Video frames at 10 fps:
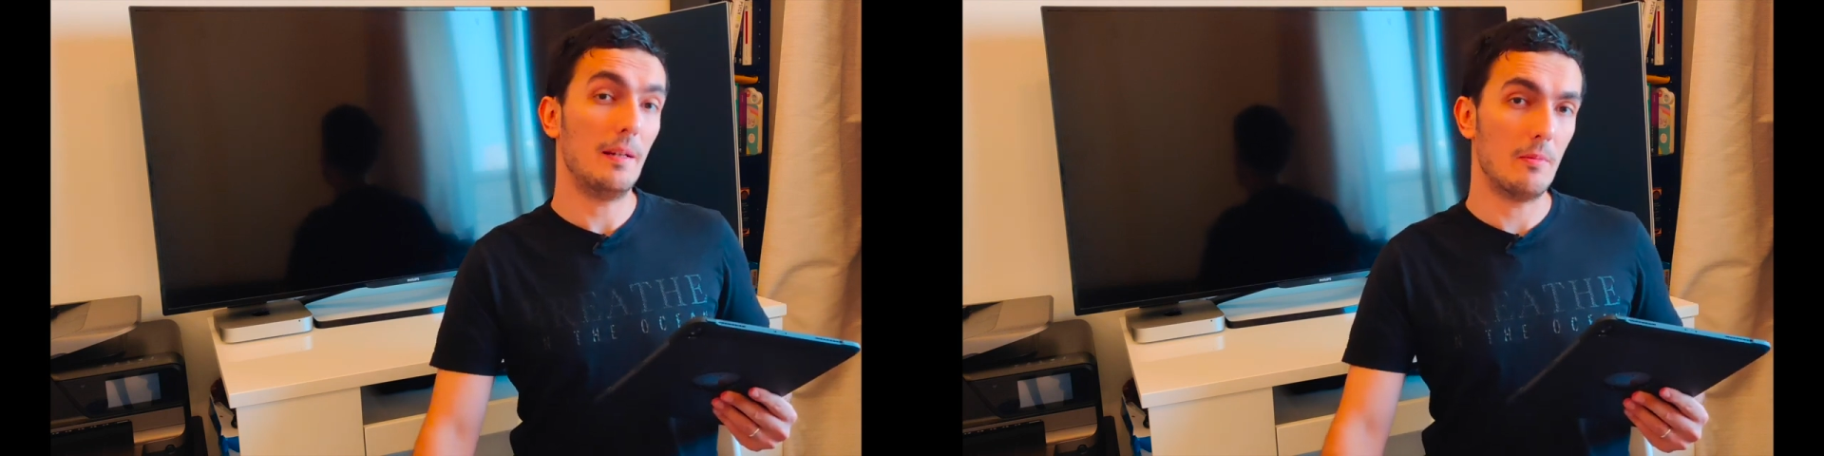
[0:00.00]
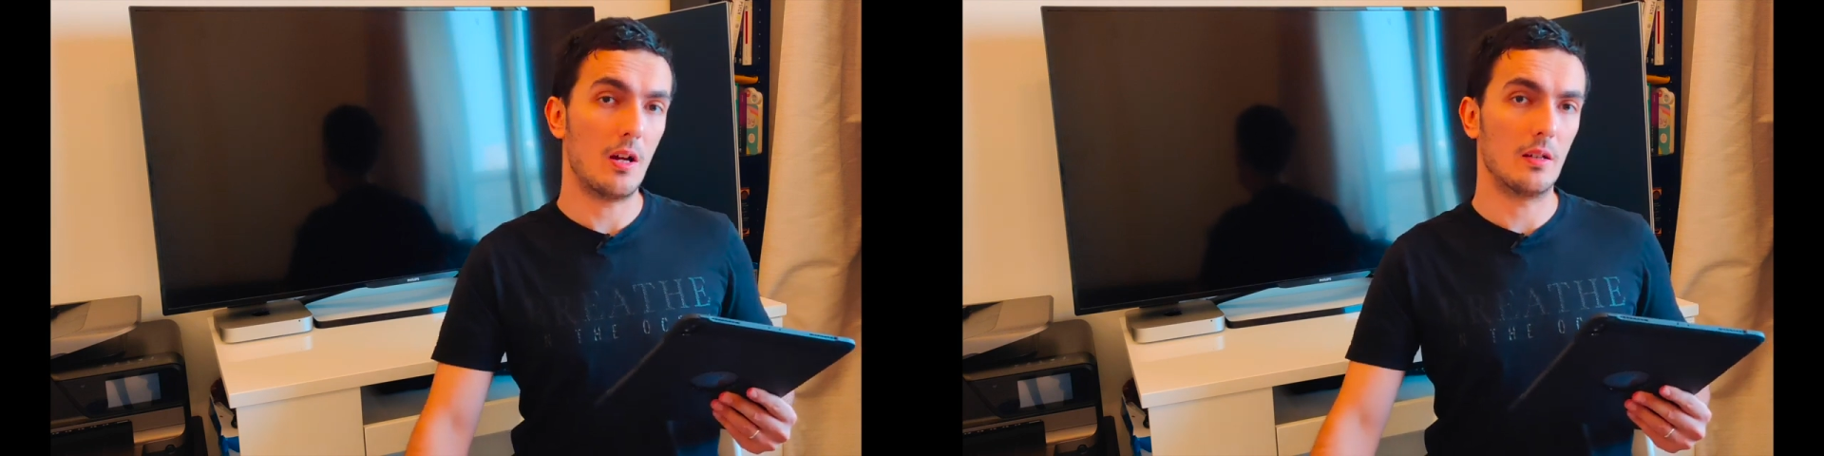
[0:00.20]

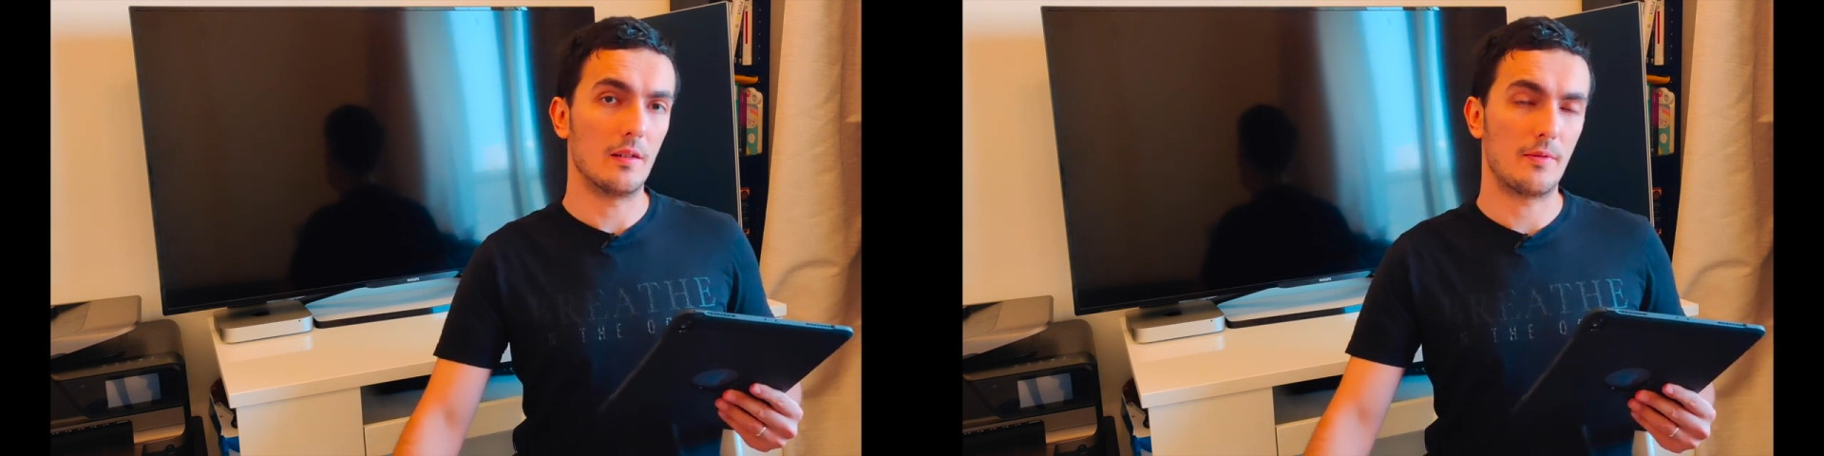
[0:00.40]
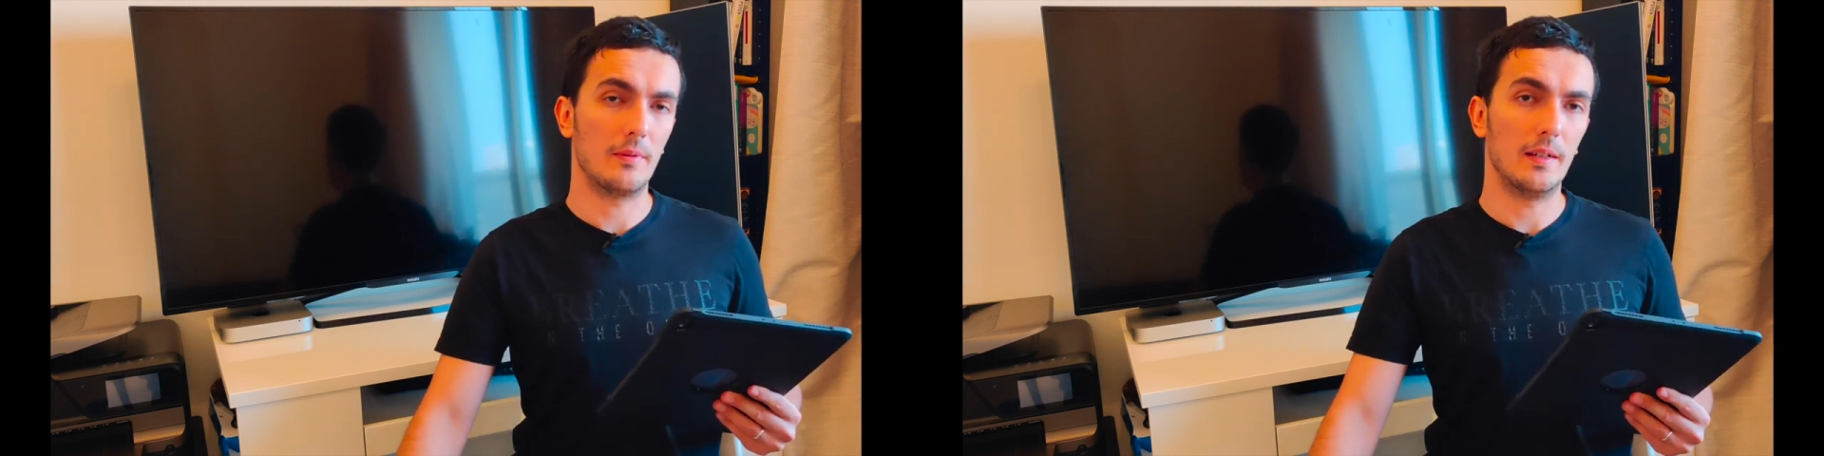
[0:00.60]
model
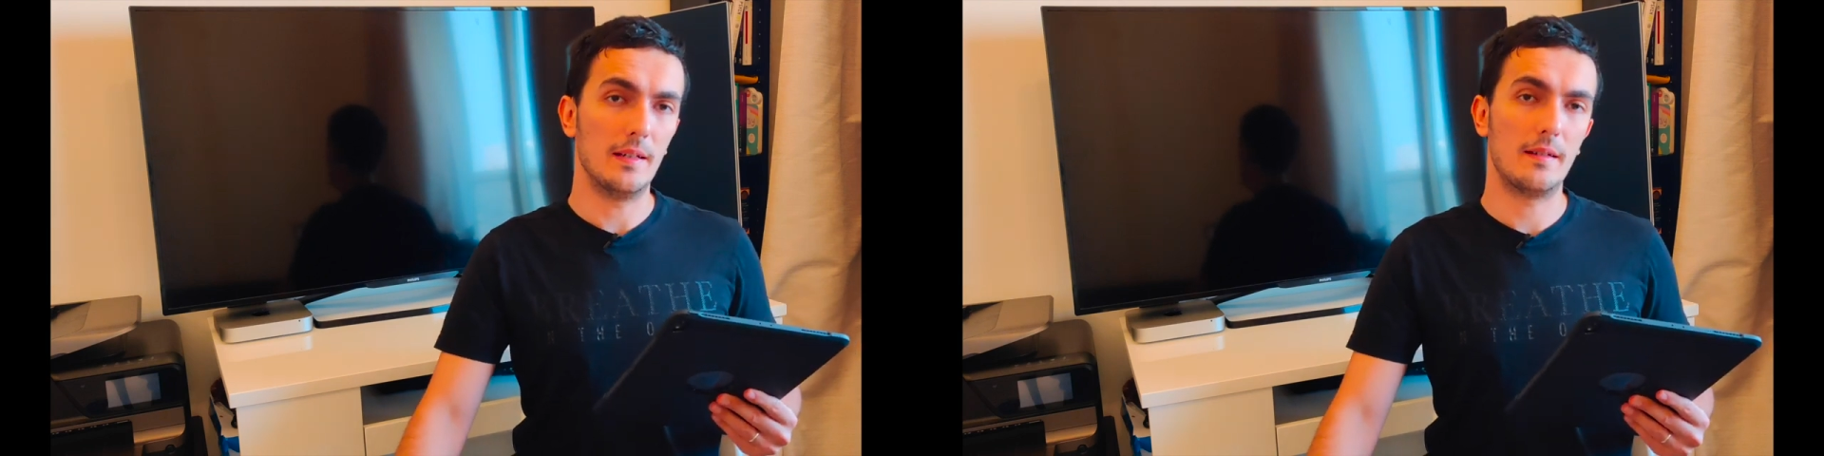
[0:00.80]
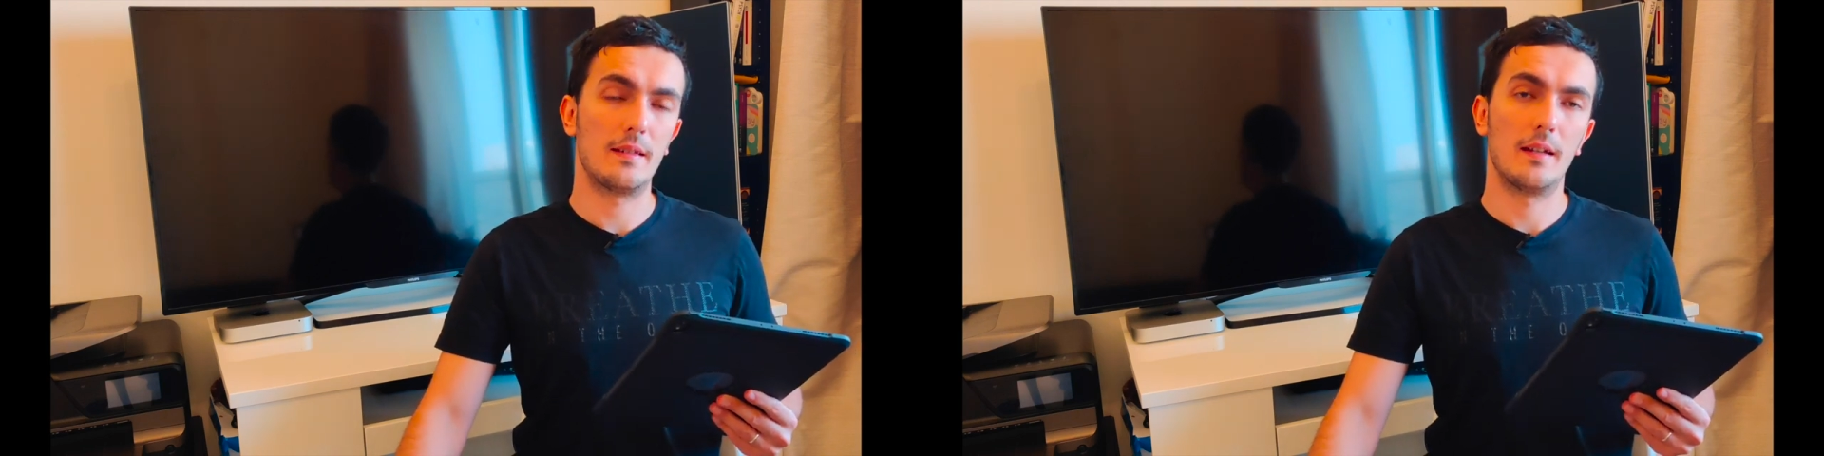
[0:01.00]
is
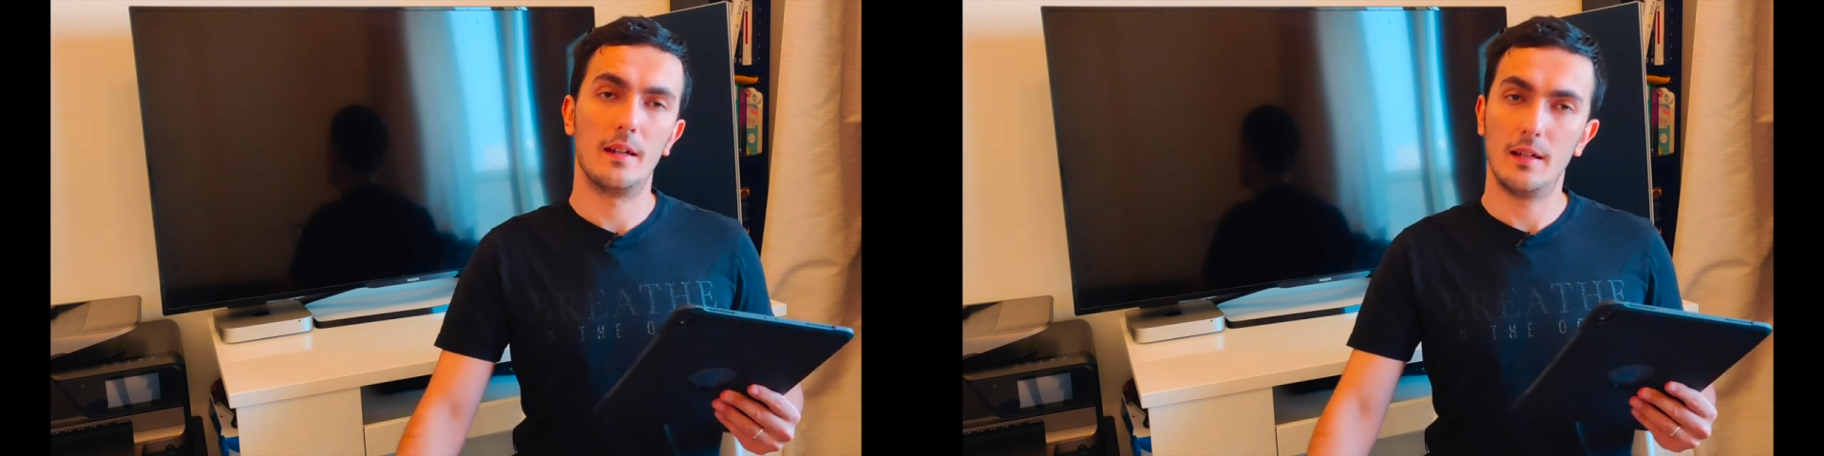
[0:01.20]
released,